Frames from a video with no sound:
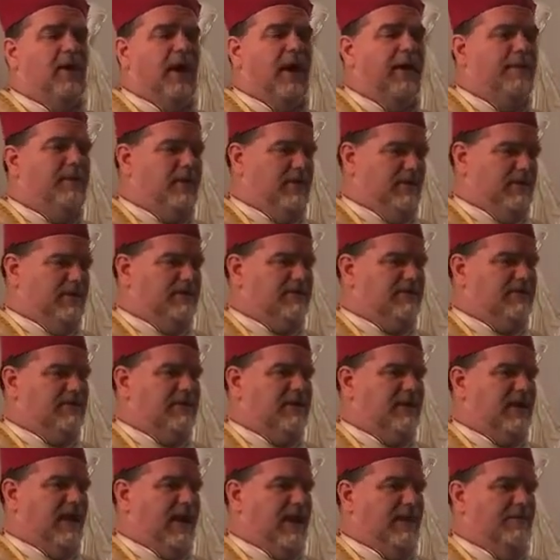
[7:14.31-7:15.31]
communists
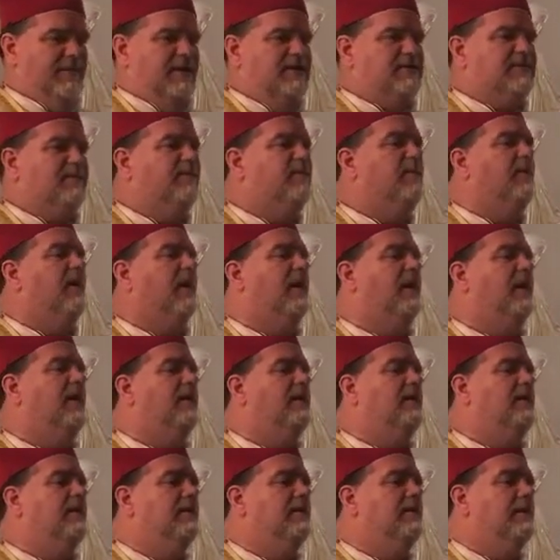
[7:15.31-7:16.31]
and the enemies of
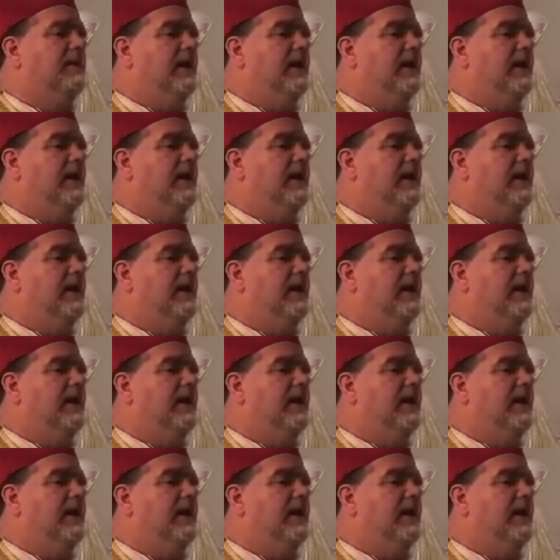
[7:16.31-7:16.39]
God,